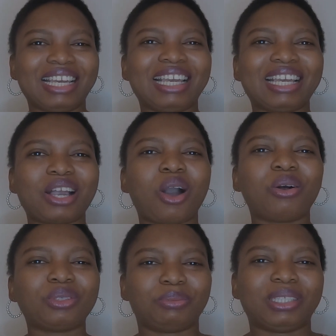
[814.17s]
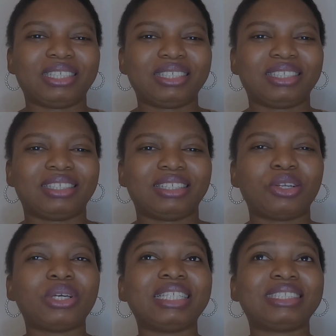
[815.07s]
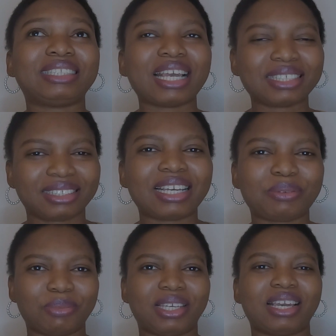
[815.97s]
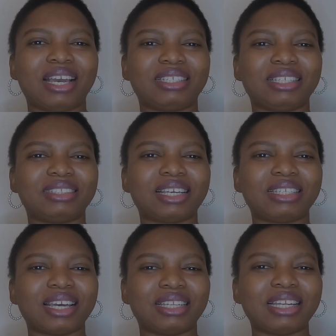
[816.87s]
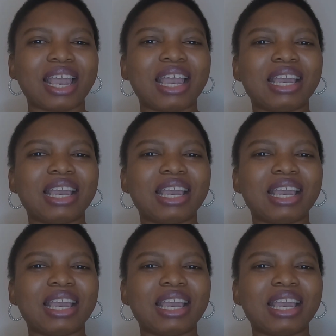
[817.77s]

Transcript: he called me. No, he texted me, and he said that